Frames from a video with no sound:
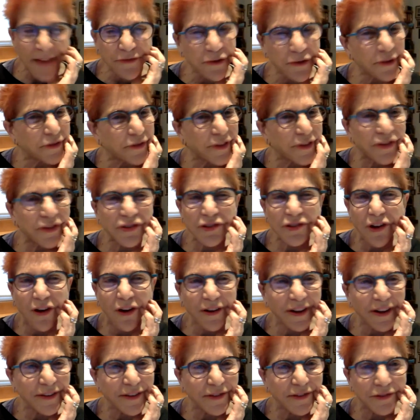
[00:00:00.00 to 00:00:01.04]
thought the
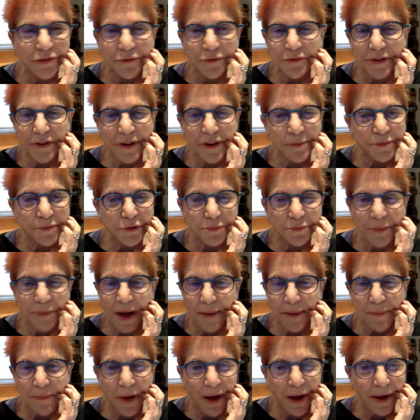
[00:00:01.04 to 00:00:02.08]
Salk Institute really blew
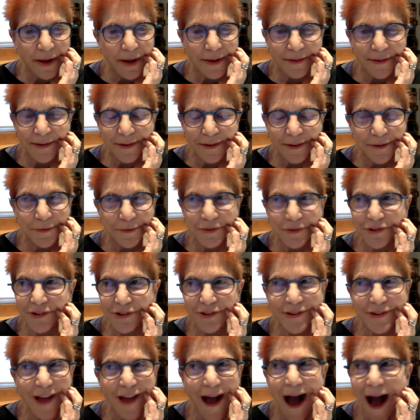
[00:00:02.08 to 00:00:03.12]
my mind. It was
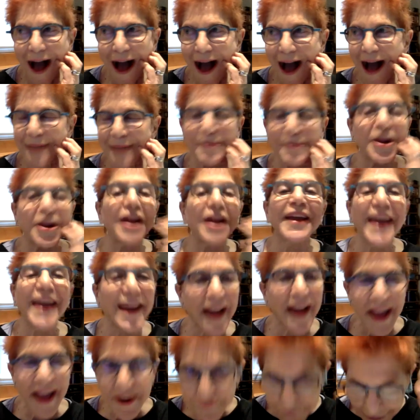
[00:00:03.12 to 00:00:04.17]
just, again,
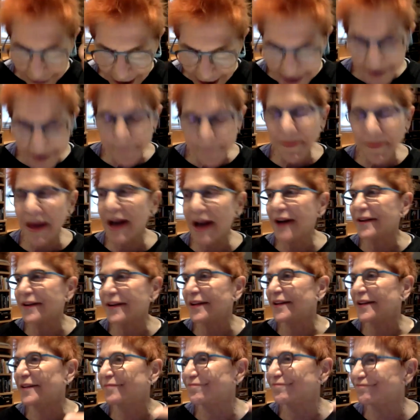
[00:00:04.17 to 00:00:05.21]
I had read about
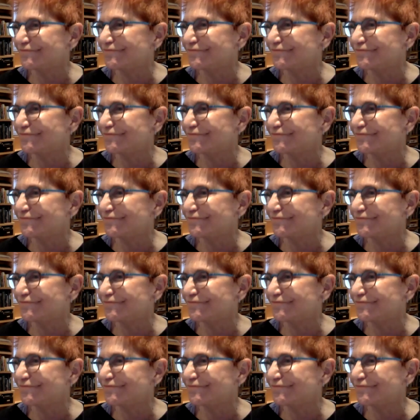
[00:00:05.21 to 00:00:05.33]
it.